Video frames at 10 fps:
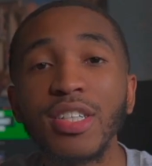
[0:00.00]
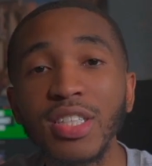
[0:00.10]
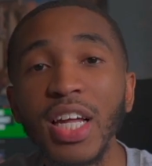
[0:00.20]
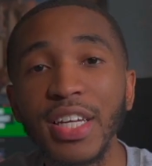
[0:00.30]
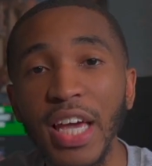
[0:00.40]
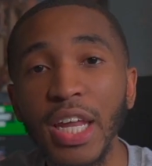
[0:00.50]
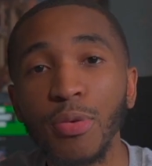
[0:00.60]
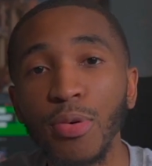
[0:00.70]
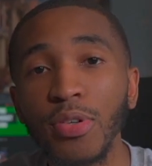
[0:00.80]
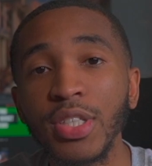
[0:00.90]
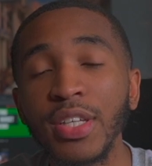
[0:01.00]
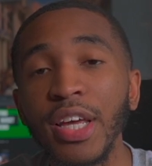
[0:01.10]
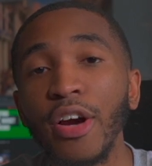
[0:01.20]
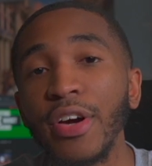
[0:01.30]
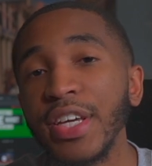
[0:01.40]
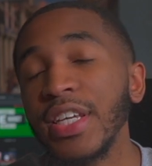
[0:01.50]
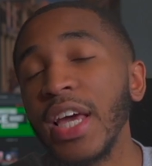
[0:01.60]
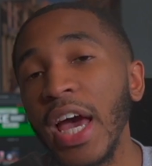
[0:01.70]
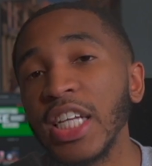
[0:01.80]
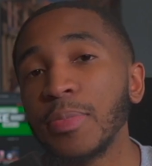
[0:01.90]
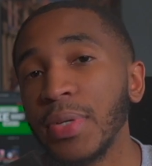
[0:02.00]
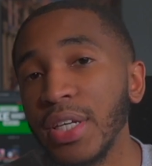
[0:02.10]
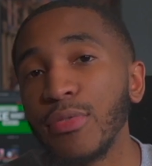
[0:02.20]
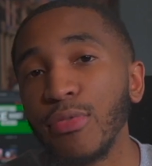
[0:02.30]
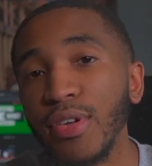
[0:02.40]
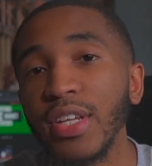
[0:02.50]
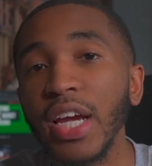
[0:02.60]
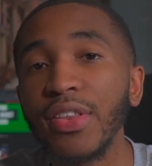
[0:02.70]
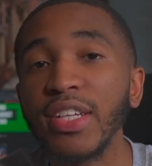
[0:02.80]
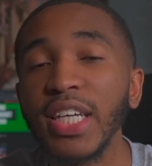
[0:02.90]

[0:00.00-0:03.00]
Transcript: Just like Getty Realty, they are ESG friendly and they